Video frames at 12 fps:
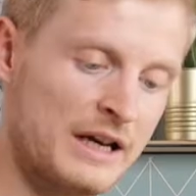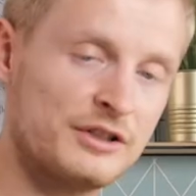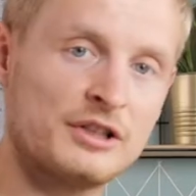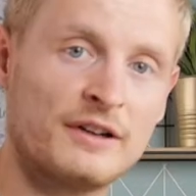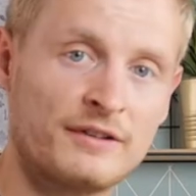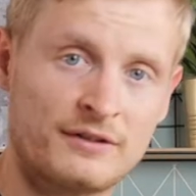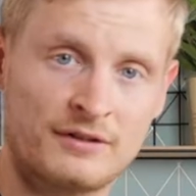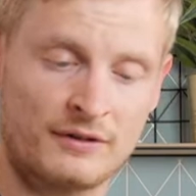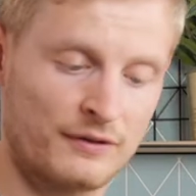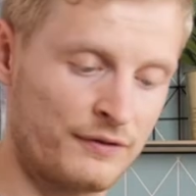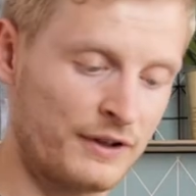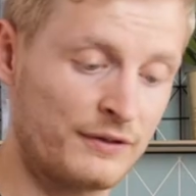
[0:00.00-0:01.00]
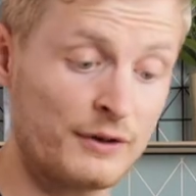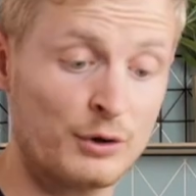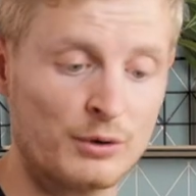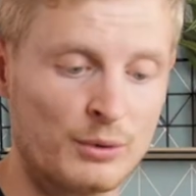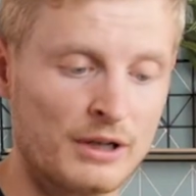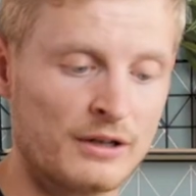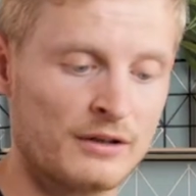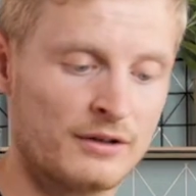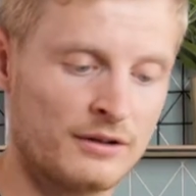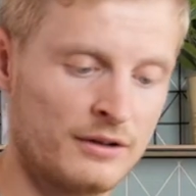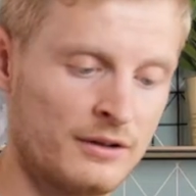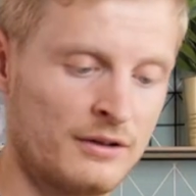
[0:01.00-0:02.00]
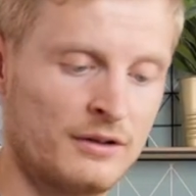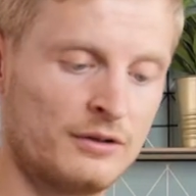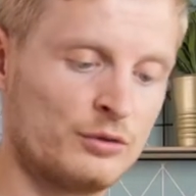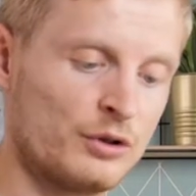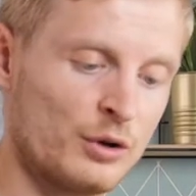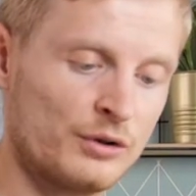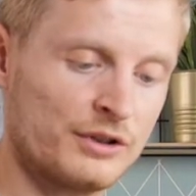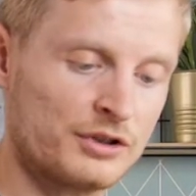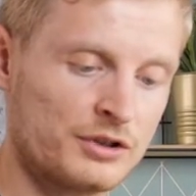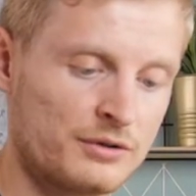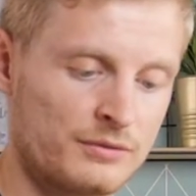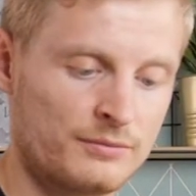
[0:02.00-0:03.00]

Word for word: and just fit very well to the whole dish.